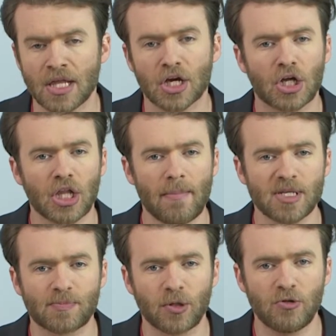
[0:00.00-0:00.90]
The
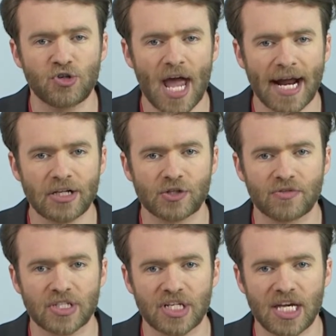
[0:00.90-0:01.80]
Columbus Blue Jackets are
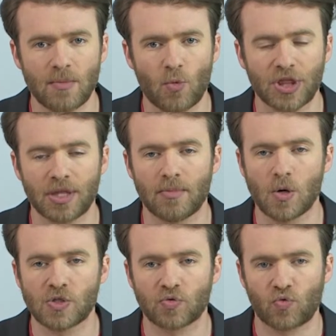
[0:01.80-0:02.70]
the team with the
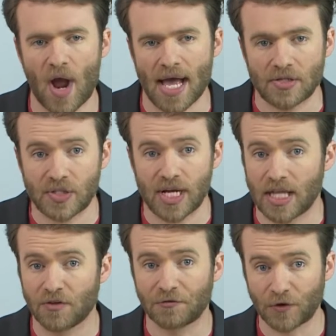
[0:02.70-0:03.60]
most rest,
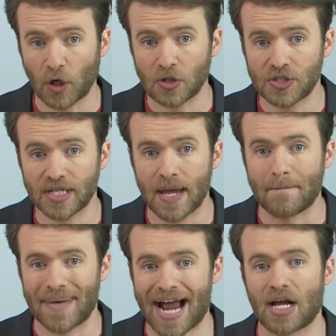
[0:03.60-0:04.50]
and the first to
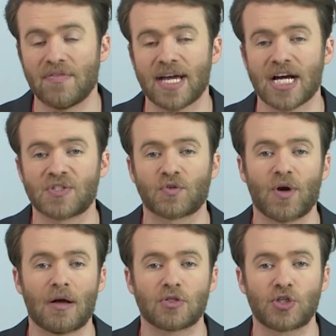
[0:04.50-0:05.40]
get back on the ice for
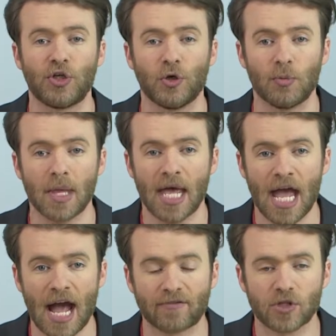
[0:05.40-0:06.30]
round 2.
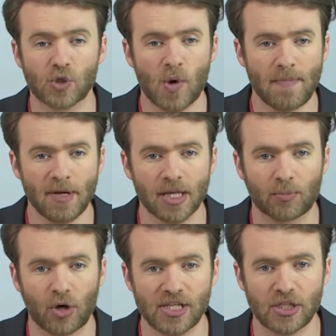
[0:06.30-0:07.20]
After sweeping the
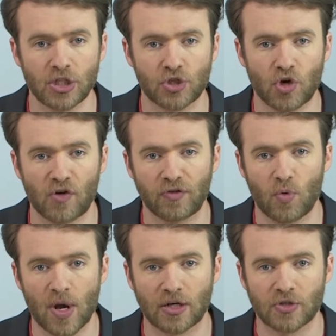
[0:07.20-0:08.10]
President's Trophy
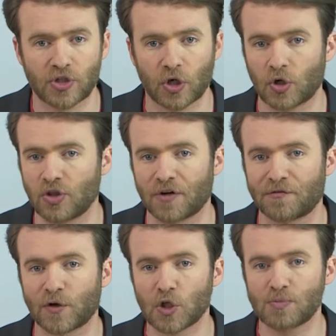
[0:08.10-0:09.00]
winners to earn their
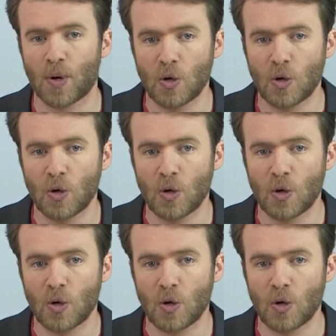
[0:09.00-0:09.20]
first